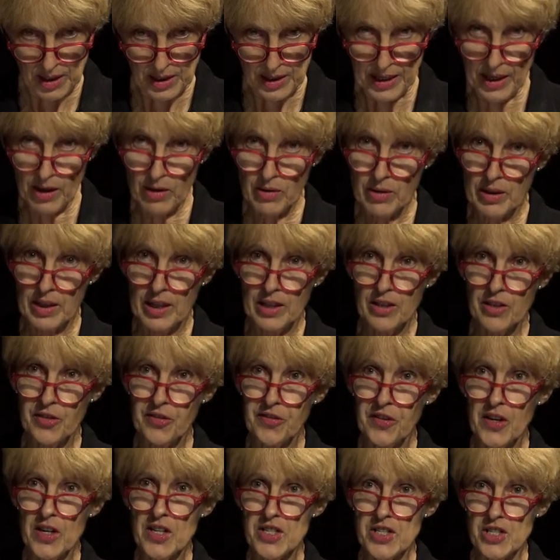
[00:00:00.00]
Now, in the
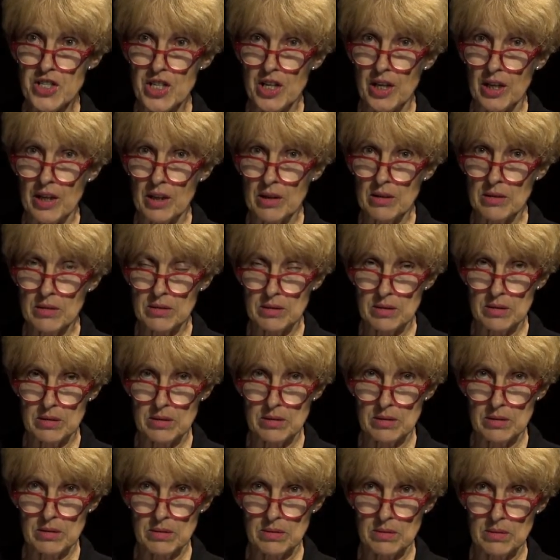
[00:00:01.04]
first year,
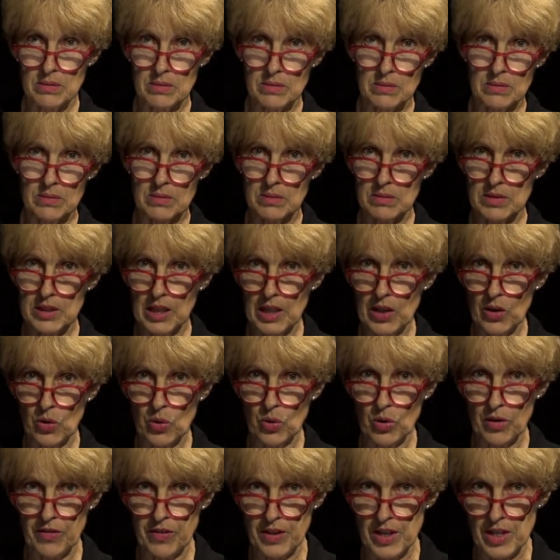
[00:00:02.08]
nearly
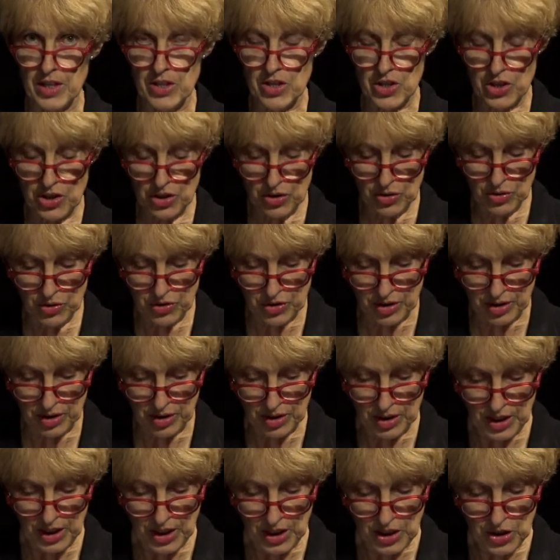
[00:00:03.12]
all of these
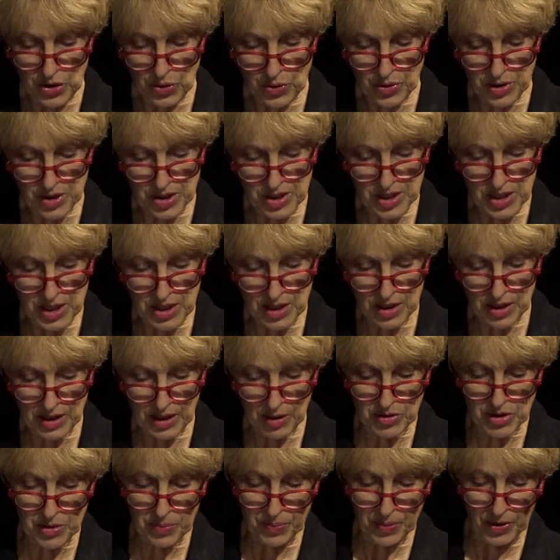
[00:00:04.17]
children, you could see that there
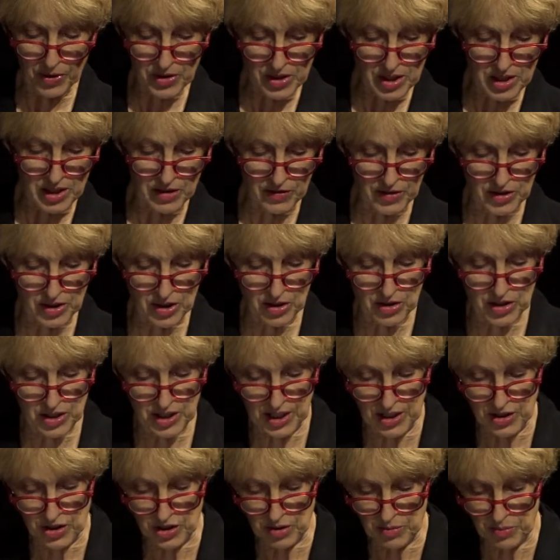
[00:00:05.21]
was a positive
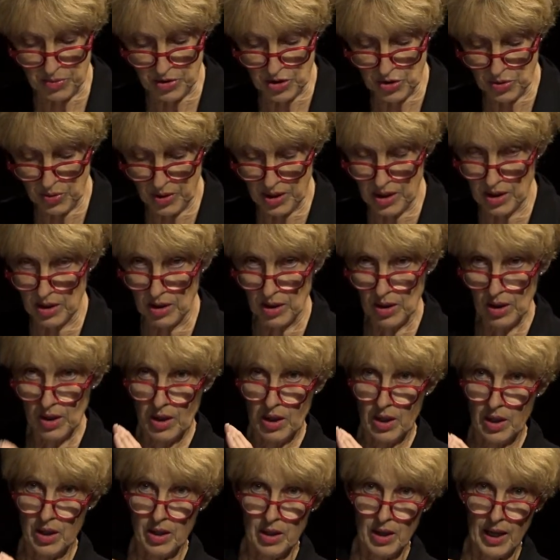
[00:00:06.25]
association between
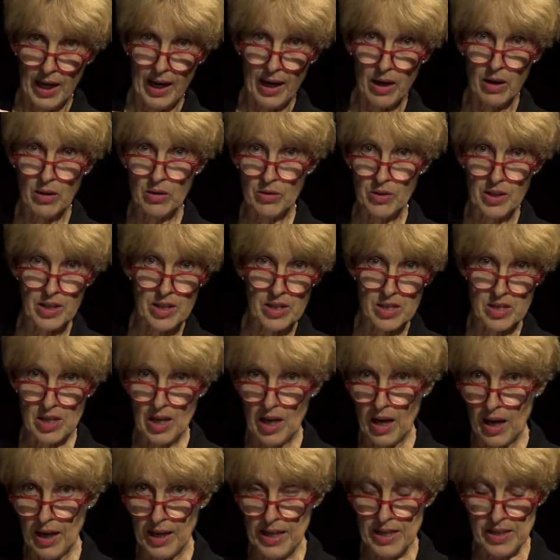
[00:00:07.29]
how this
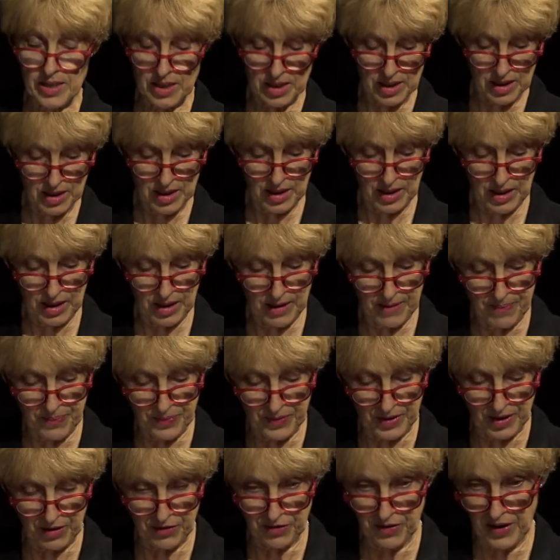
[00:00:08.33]
height
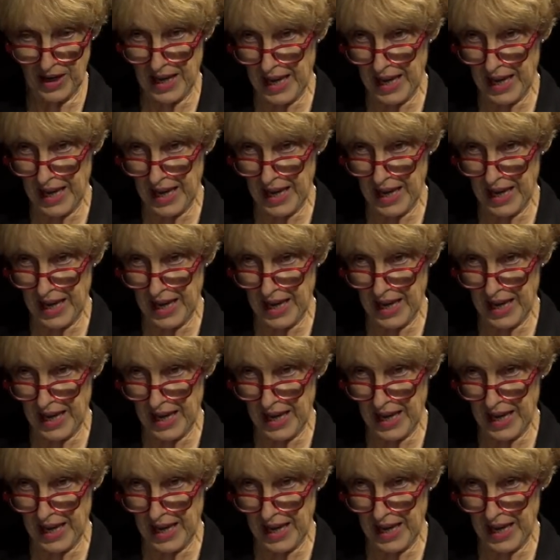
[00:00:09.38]
um, for